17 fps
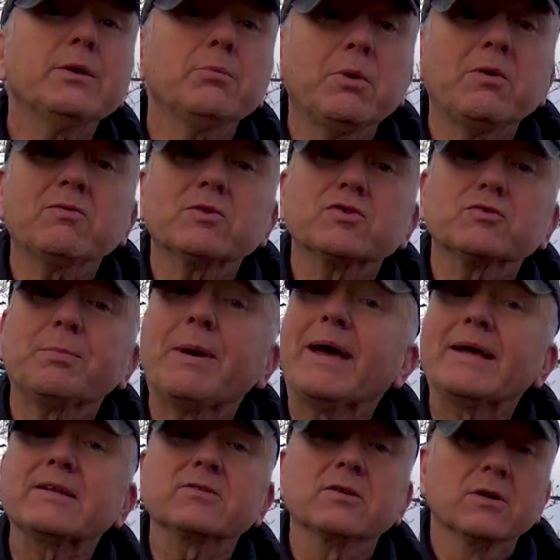it with
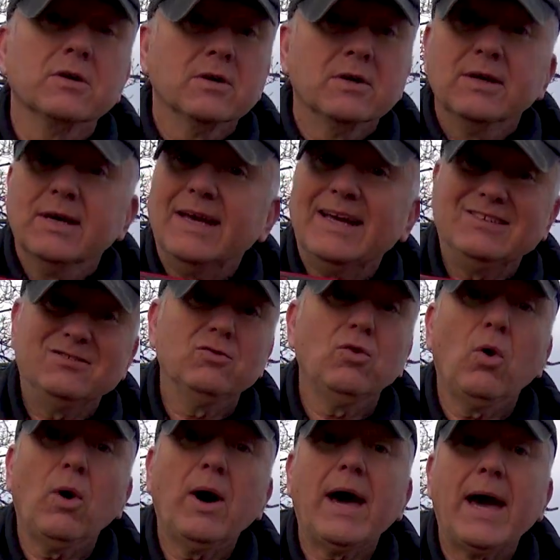respect. It's
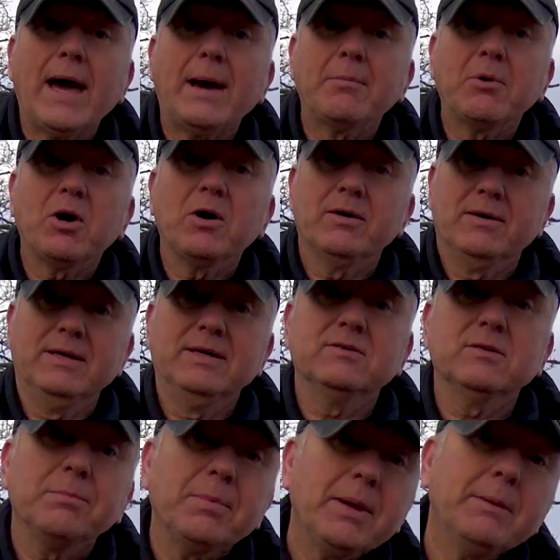not a hammer,
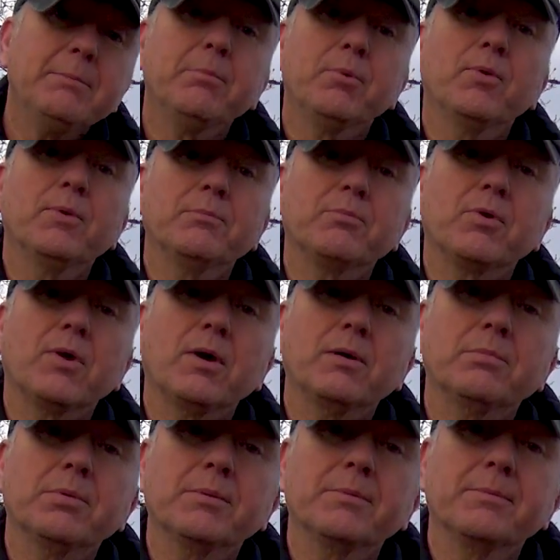it's a pinpoint
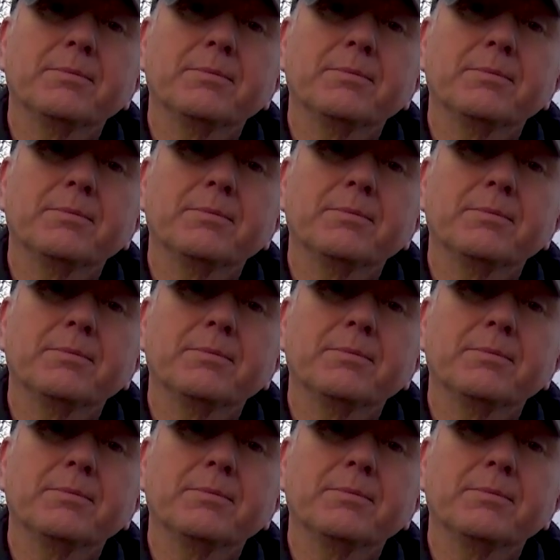probe.